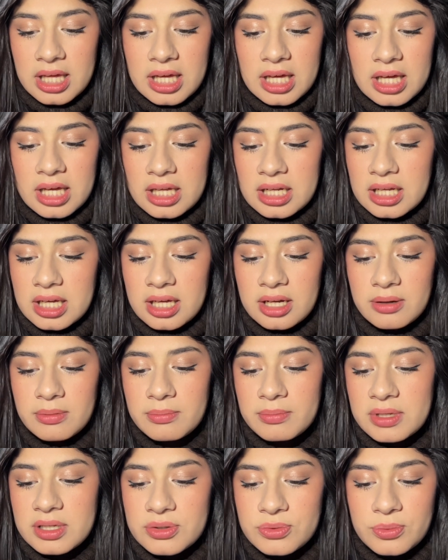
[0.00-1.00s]
And I don't
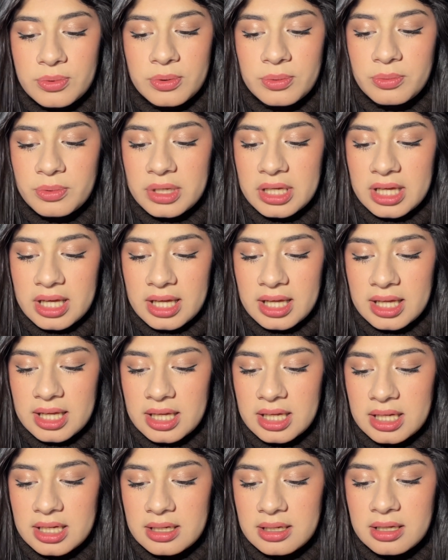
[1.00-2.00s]
miss what we
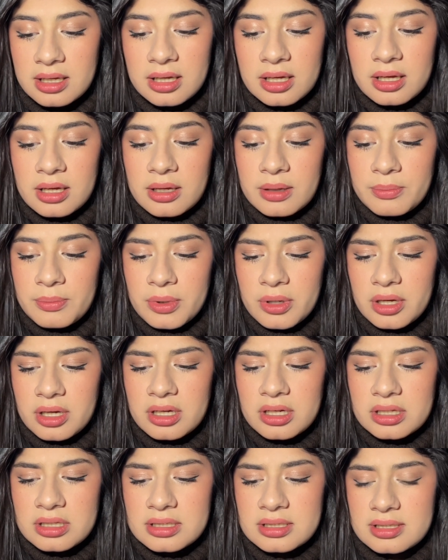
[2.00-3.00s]
had. But
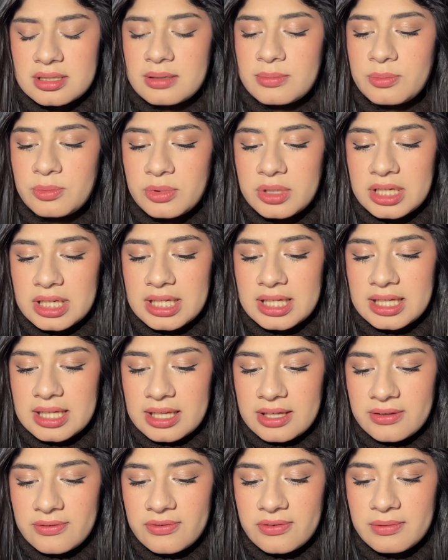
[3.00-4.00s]
could someone
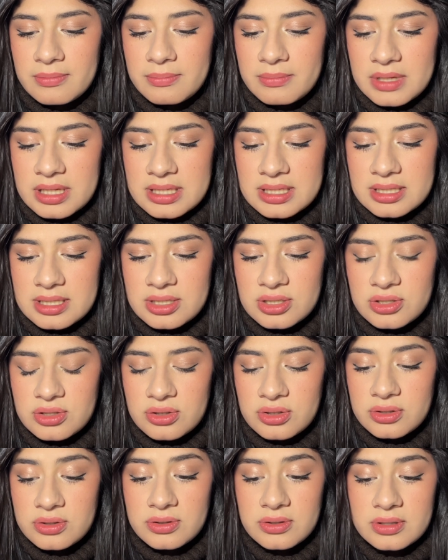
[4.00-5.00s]
give a message
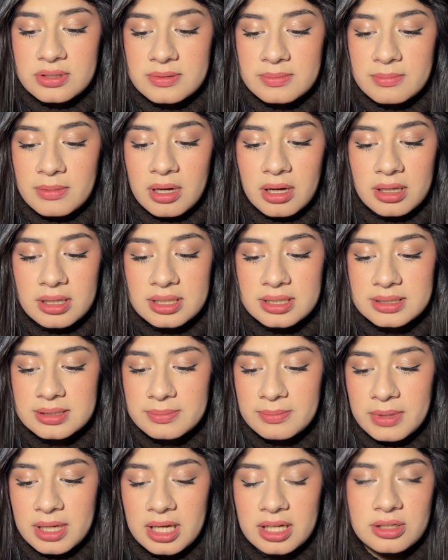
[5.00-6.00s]
to the smallest
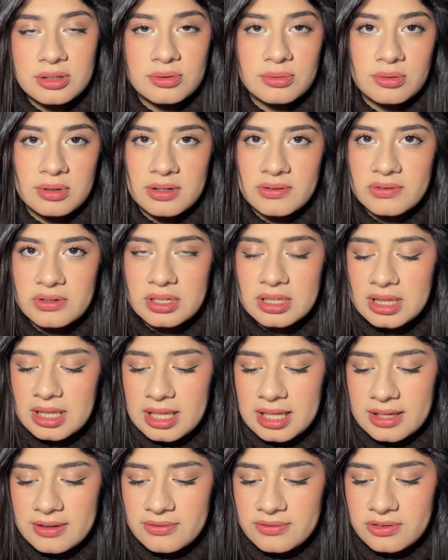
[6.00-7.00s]
man who ever
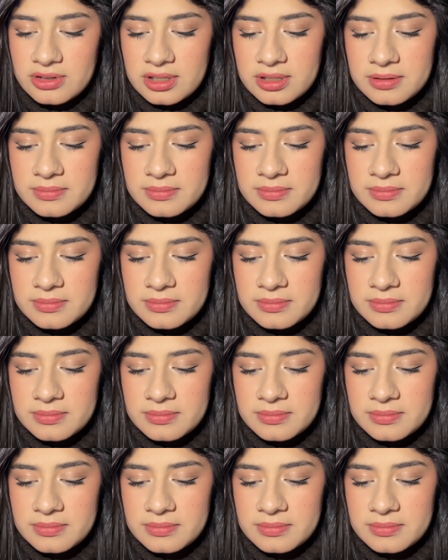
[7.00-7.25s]
lived?